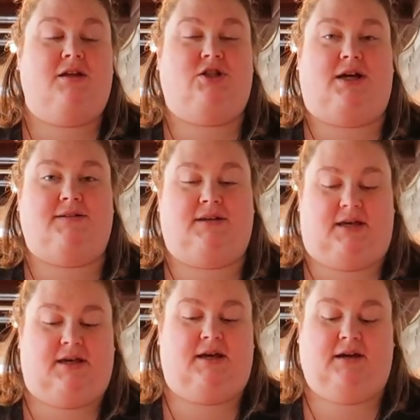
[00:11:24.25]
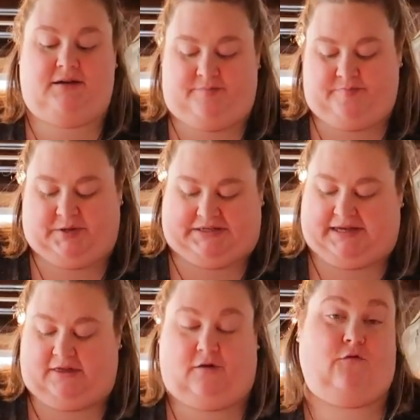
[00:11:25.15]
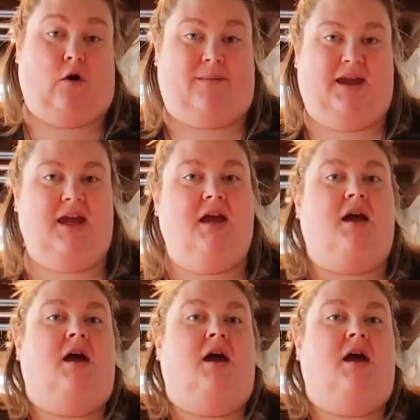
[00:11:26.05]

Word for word: Jesse put together for me.